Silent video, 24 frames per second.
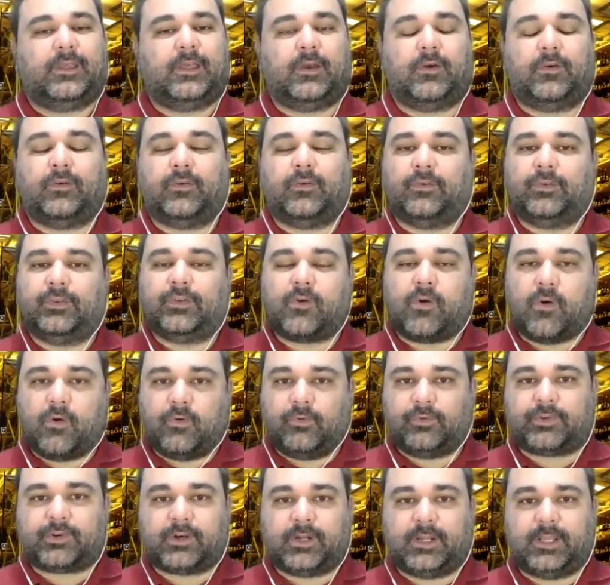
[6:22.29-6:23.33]
On the
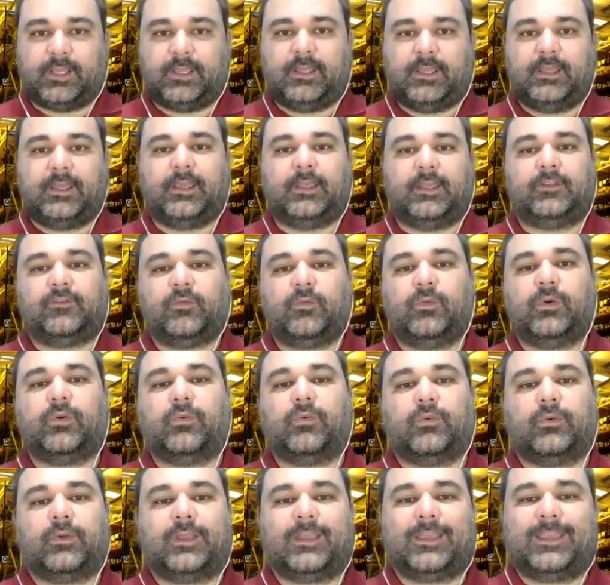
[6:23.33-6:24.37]
contrary, it
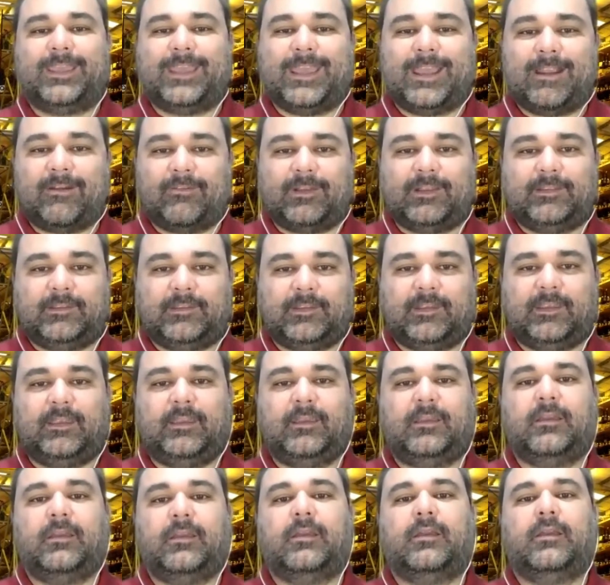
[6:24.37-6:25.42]
will
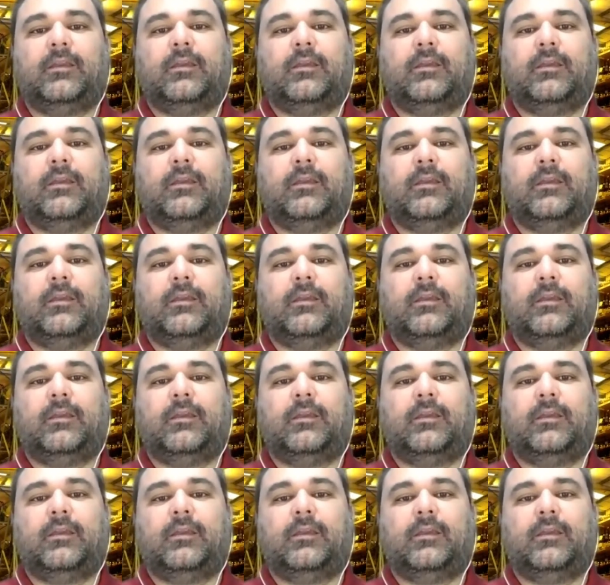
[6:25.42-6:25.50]
guarantee